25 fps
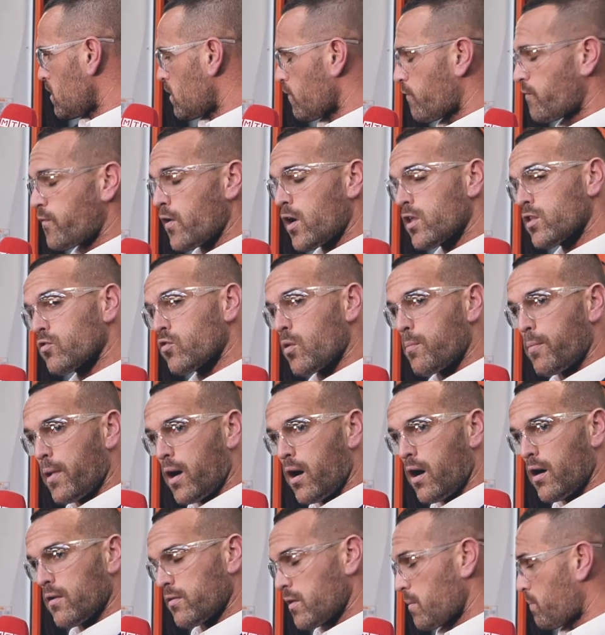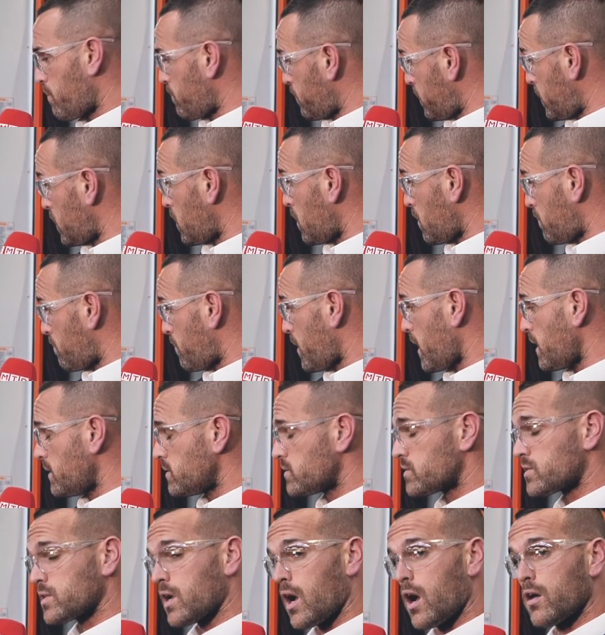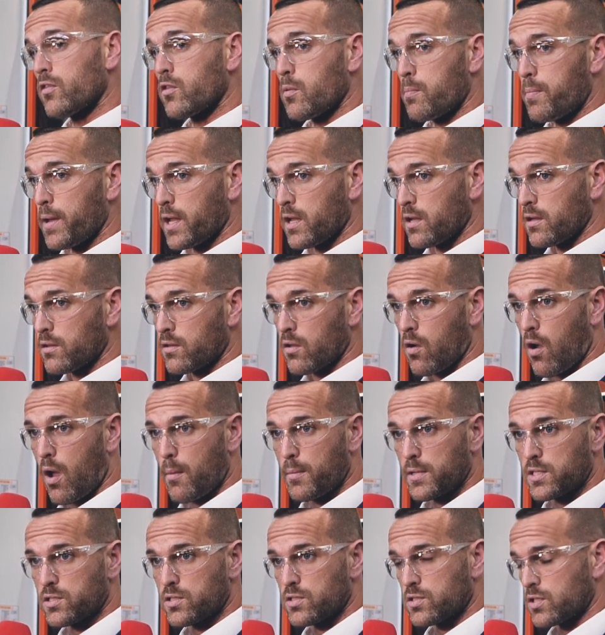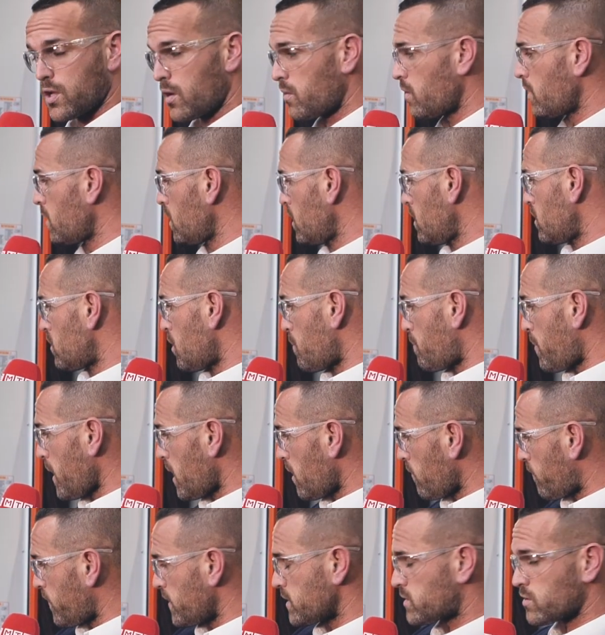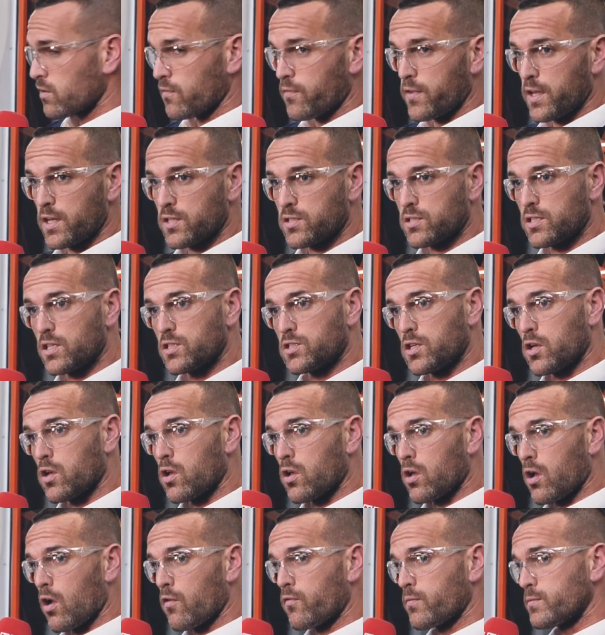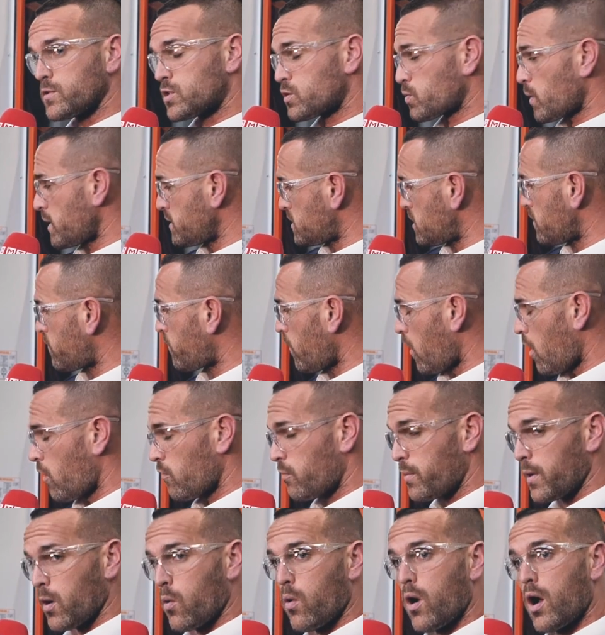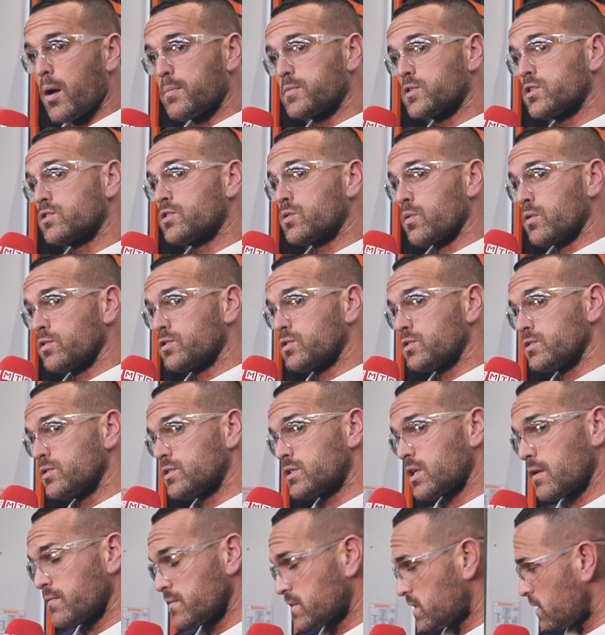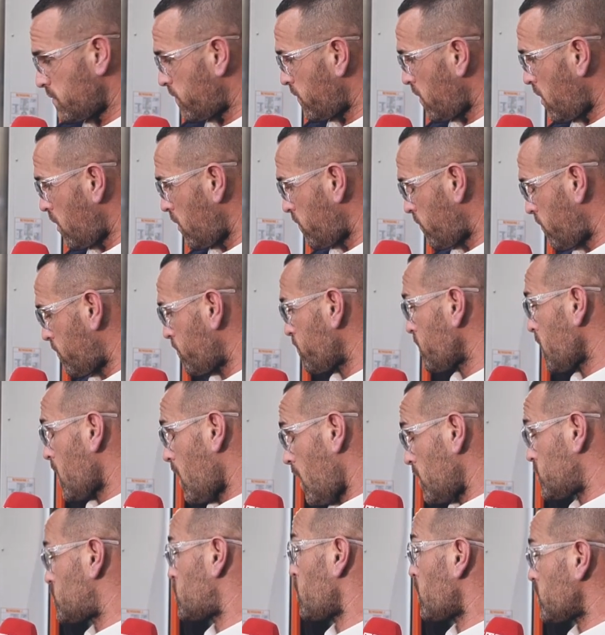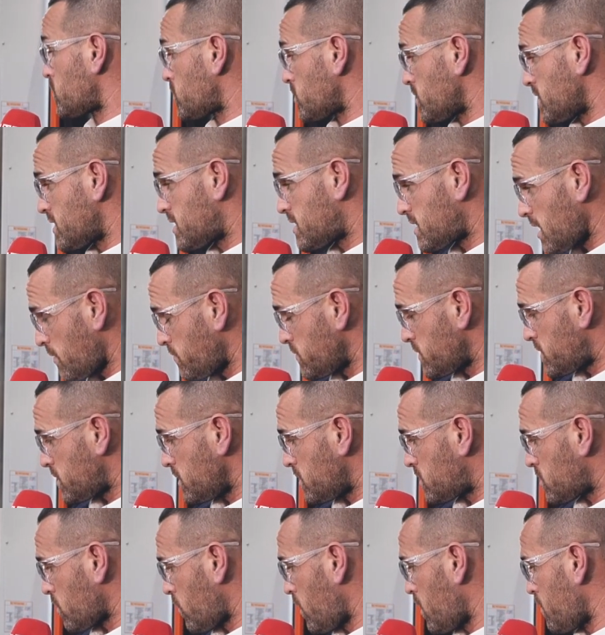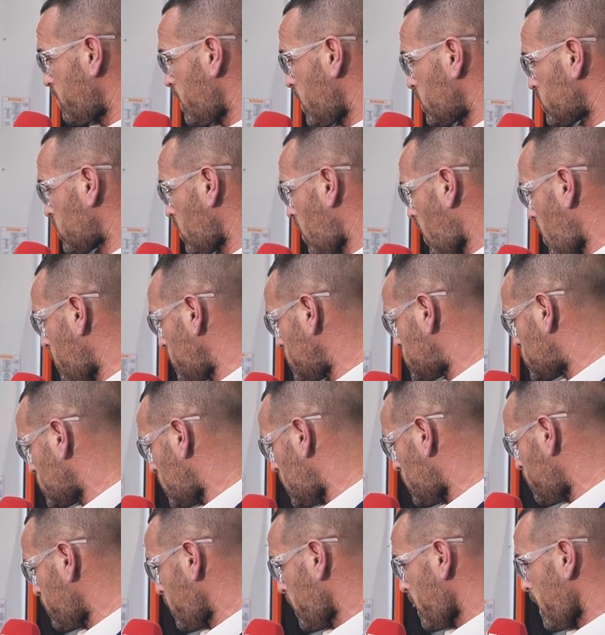the further apart the, the pins are, the bigger your diameter. So the benefits of this is you can go from twenty-five mil up to two hundred seventy-five, uh, two hundred seventy sorry, mil diameter.